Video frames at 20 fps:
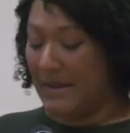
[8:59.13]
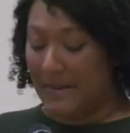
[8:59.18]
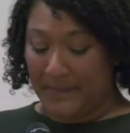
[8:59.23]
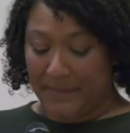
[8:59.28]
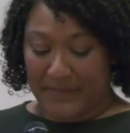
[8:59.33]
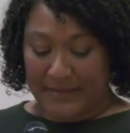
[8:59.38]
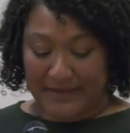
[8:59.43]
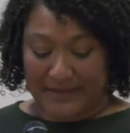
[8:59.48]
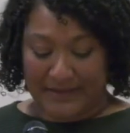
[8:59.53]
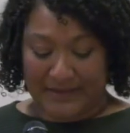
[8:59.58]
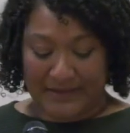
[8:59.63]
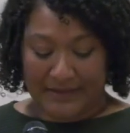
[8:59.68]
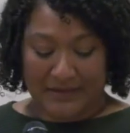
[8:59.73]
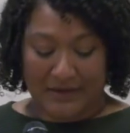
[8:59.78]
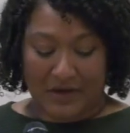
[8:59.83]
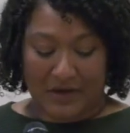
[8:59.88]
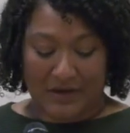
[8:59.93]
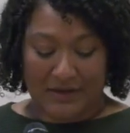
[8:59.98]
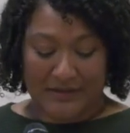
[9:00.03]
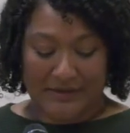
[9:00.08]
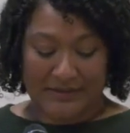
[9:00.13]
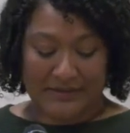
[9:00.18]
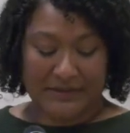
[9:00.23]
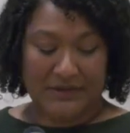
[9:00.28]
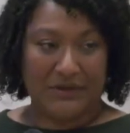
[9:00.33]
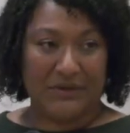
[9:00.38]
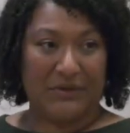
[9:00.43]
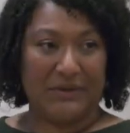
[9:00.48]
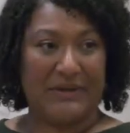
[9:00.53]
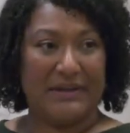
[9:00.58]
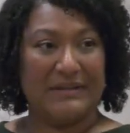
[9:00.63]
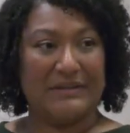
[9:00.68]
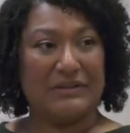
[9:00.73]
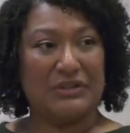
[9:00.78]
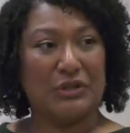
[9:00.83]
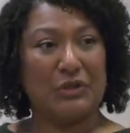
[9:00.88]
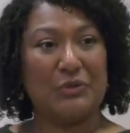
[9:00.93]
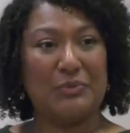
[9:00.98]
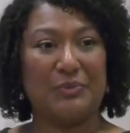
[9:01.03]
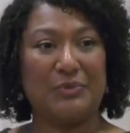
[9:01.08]
But then it also
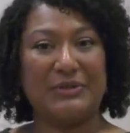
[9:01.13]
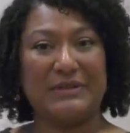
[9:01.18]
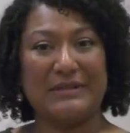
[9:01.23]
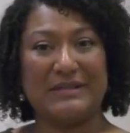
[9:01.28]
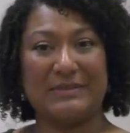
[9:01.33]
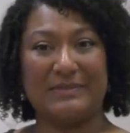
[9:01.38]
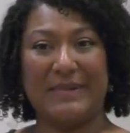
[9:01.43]
interprets